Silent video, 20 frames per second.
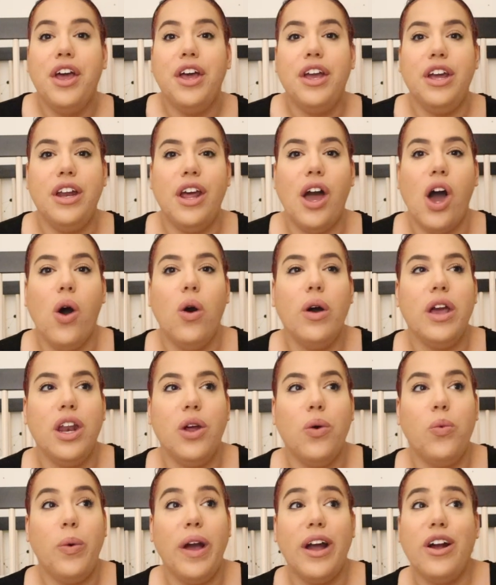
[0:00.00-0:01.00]
You
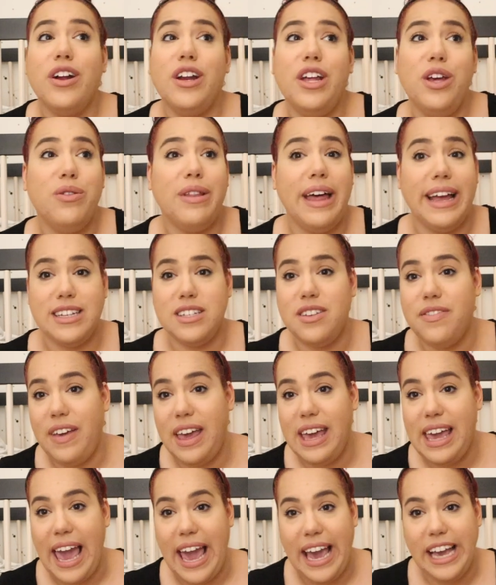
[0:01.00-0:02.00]
know, where do you like to
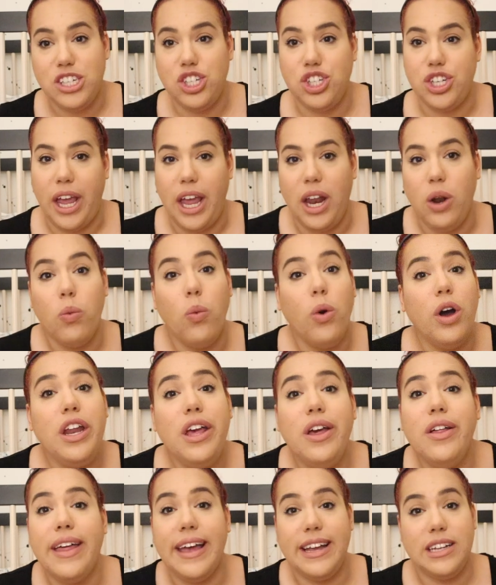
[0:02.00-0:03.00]
vacation? What
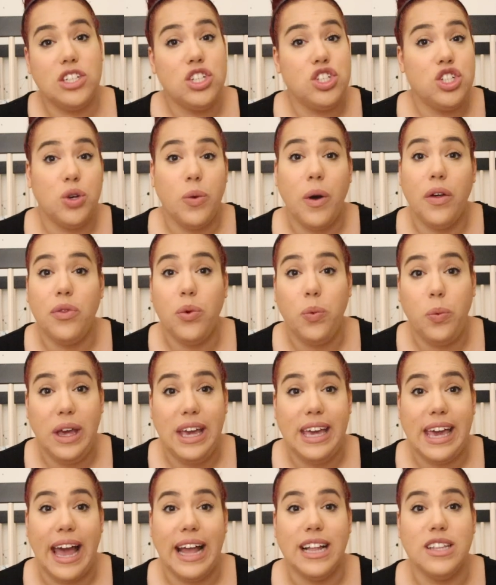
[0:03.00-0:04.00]
do you like to do on the
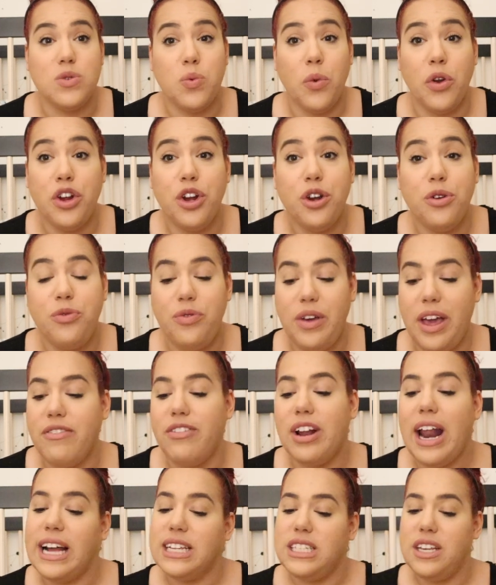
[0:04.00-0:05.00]
weekends? What are your
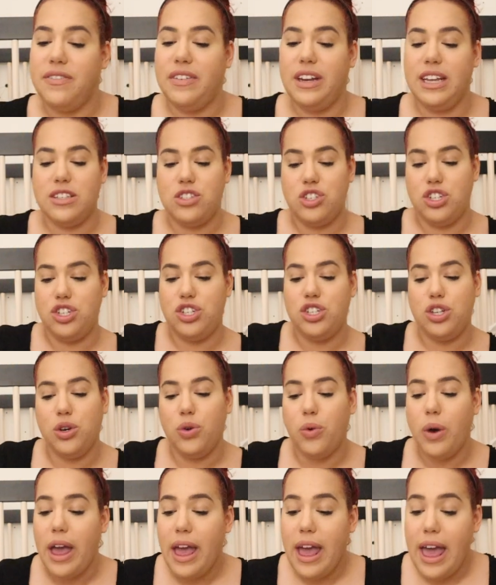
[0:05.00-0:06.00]
favorite activities to
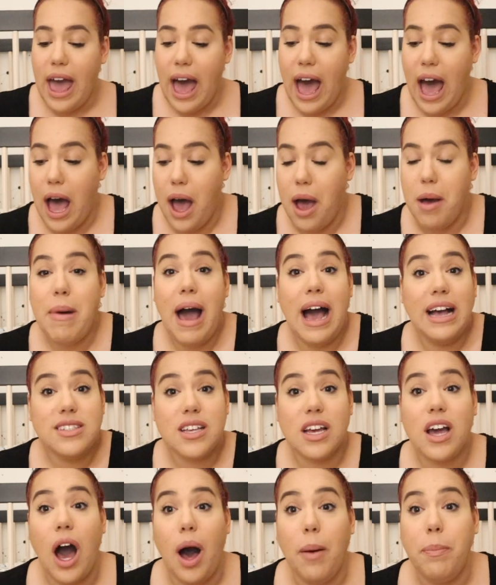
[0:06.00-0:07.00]
do as
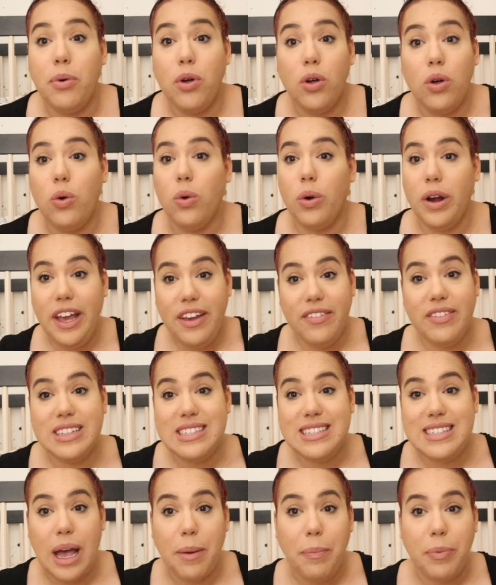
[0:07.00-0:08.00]
a couple or
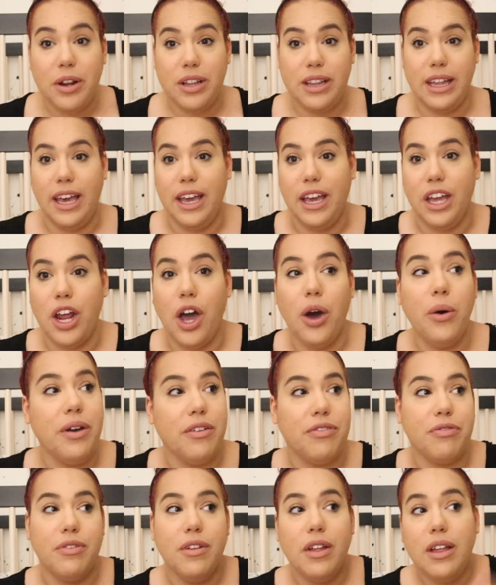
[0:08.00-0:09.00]
even separately? You know,
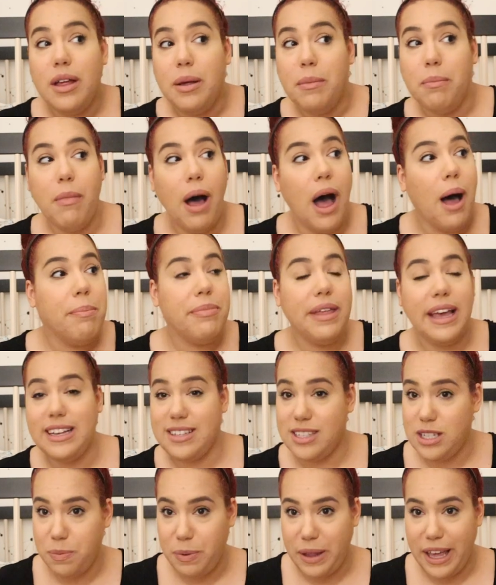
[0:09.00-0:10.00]
if mom
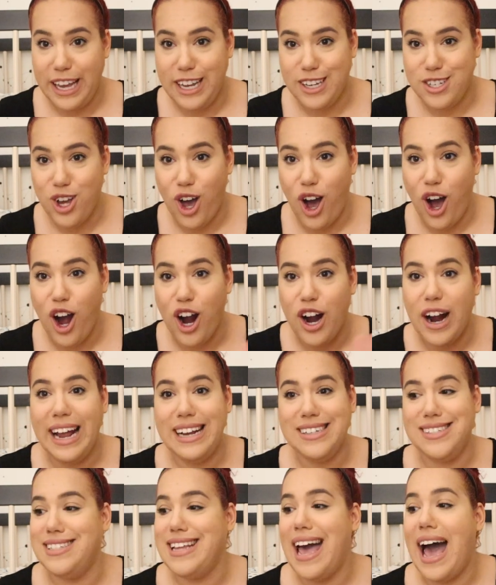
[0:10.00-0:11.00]
likes to play guitar
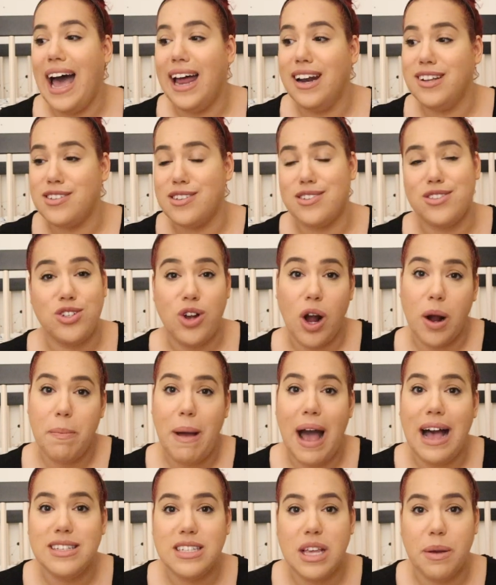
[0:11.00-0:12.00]
and dad is a star
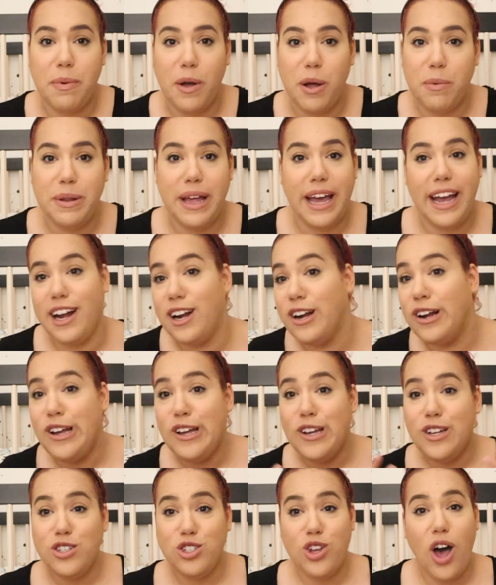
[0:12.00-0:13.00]
basketball player,
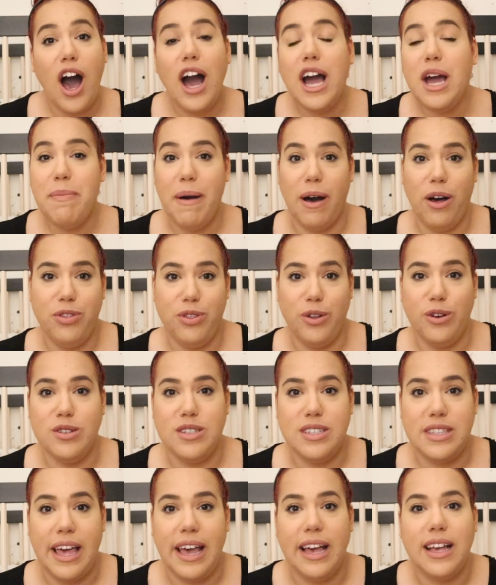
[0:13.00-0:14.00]
talk about
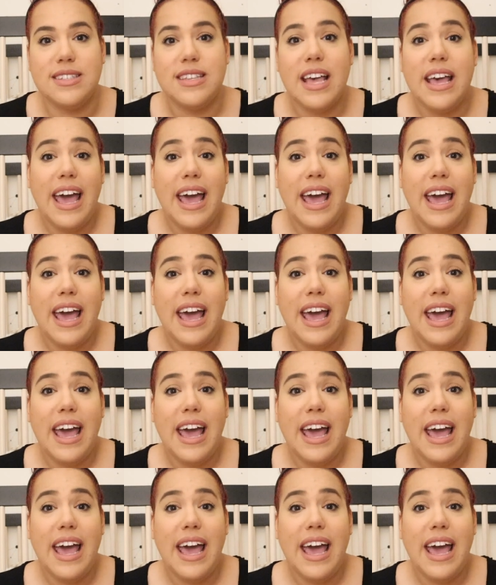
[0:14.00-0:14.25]
those things